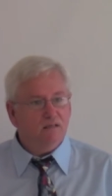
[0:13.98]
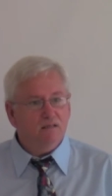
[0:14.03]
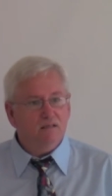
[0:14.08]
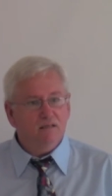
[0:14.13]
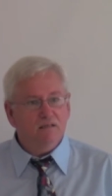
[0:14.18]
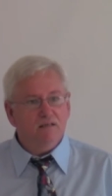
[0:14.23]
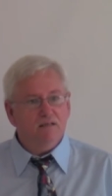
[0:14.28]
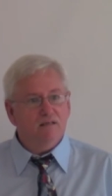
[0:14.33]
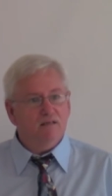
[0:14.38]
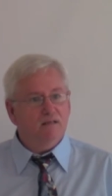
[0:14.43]

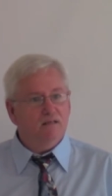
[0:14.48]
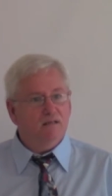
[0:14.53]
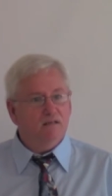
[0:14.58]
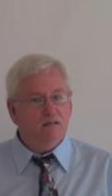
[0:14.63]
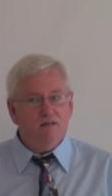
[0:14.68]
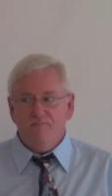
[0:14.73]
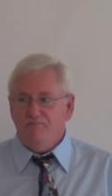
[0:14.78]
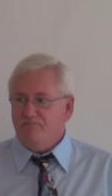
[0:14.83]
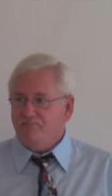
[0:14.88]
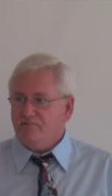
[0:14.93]
Including
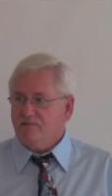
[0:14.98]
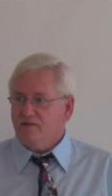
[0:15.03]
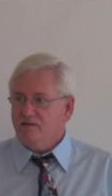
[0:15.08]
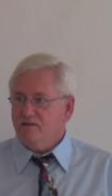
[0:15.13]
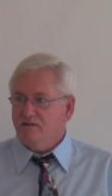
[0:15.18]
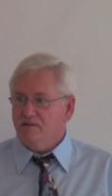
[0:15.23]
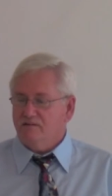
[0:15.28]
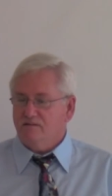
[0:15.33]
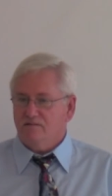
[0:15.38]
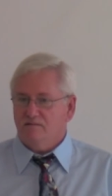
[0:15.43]
me.
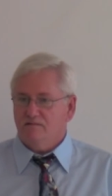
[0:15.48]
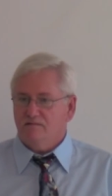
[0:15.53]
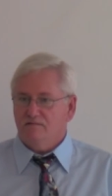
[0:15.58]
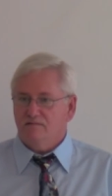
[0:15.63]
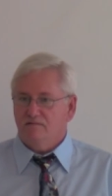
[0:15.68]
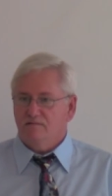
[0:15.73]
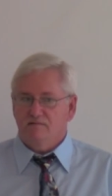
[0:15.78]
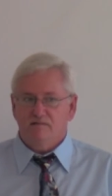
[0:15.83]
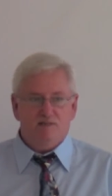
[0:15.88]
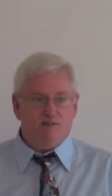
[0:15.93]

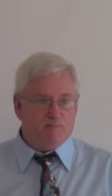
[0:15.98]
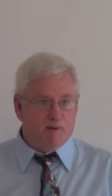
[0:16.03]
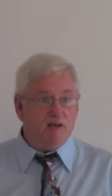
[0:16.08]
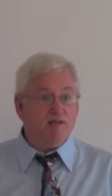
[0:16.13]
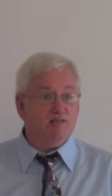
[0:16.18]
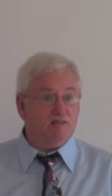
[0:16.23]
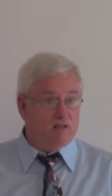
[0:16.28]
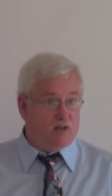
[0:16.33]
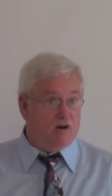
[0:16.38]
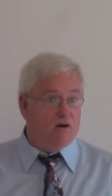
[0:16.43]

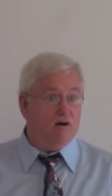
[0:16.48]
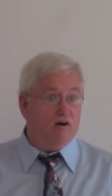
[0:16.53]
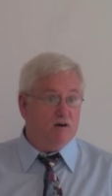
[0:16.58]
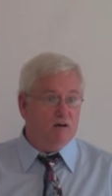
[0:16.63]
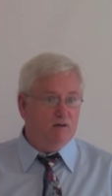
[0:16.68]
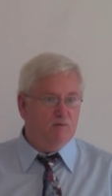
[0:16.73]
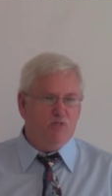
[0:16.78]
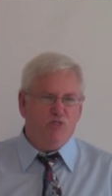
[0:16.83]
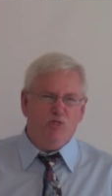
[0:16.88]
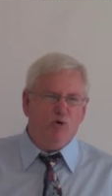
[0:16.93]
Especially
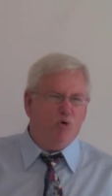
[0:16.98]
her.